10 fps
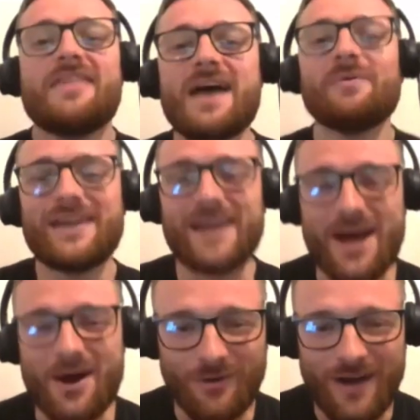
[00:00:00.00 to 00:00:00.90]
There we
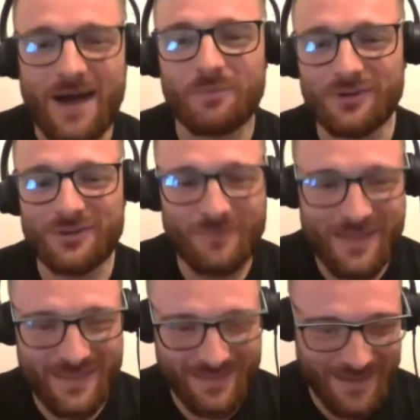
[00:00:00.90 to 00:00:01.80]
go. I wondered
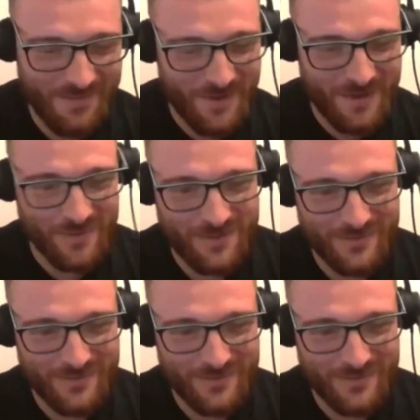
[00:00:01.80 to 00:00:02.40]
when we